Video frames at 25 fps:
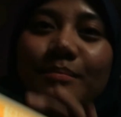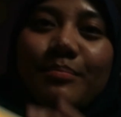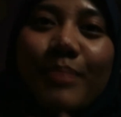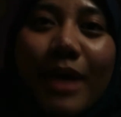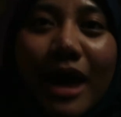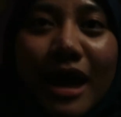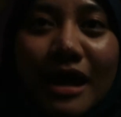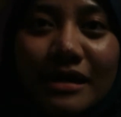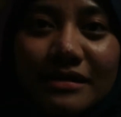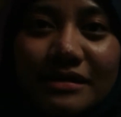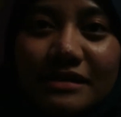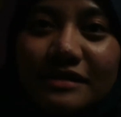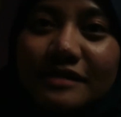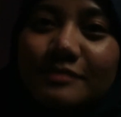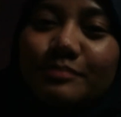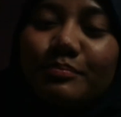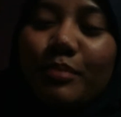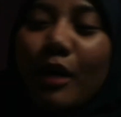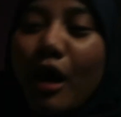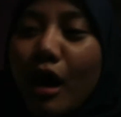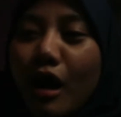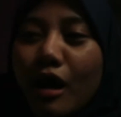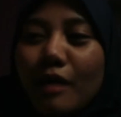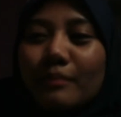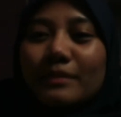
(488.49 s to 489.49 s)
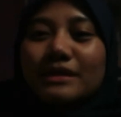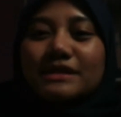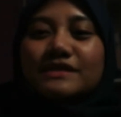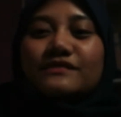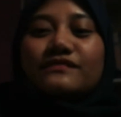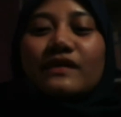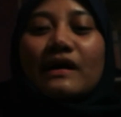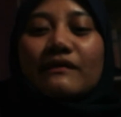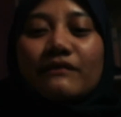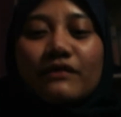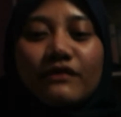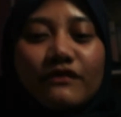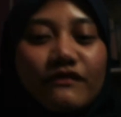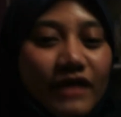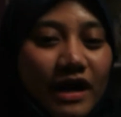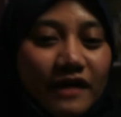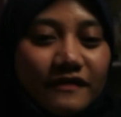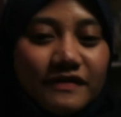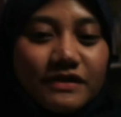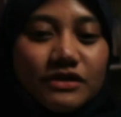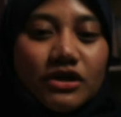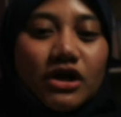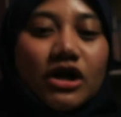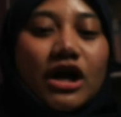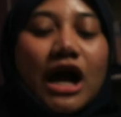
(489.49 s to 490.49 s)
best. It's bomb. It's 5 over
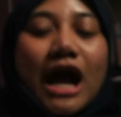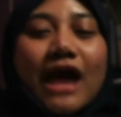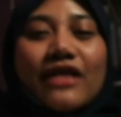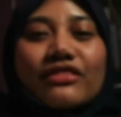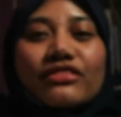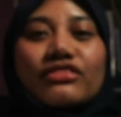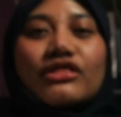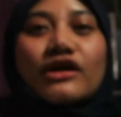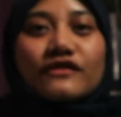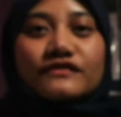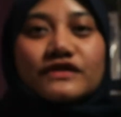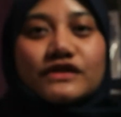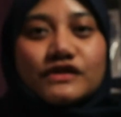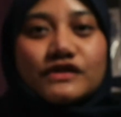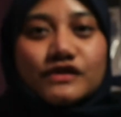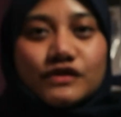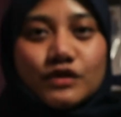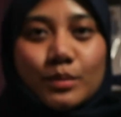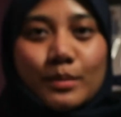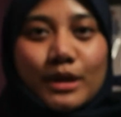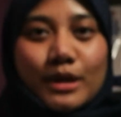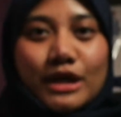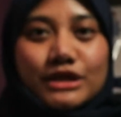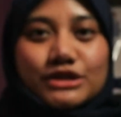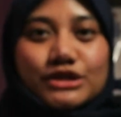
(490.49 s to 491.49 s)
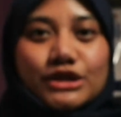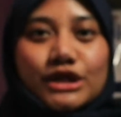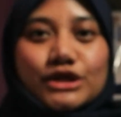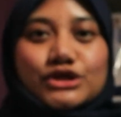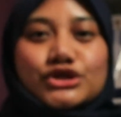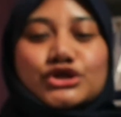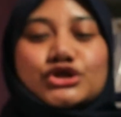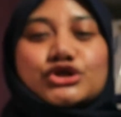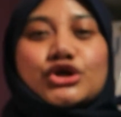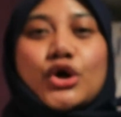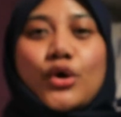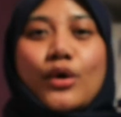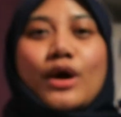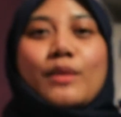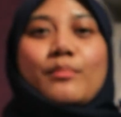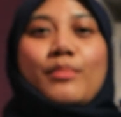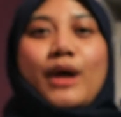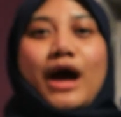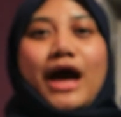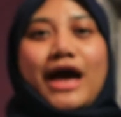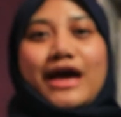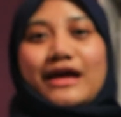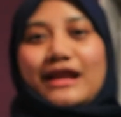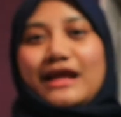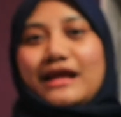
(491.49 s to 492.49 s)
5 star. I loved it so much. You guys should go and
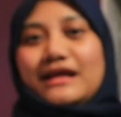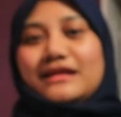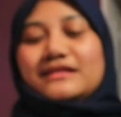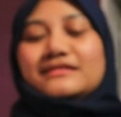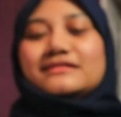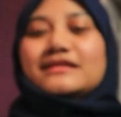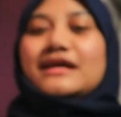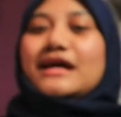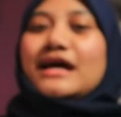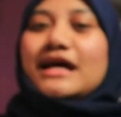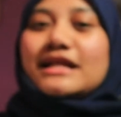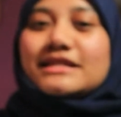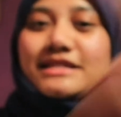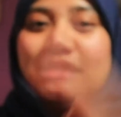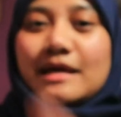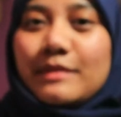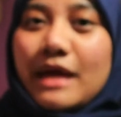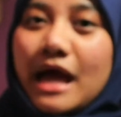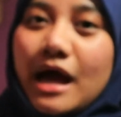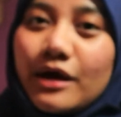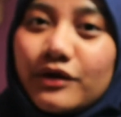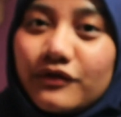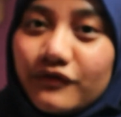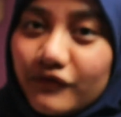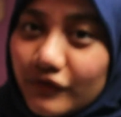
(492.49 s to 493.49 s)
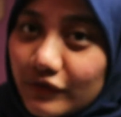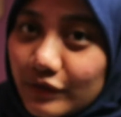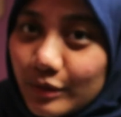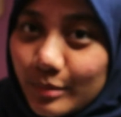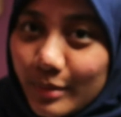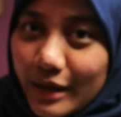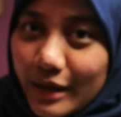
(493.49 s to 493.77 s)
buy it and tell me how you feel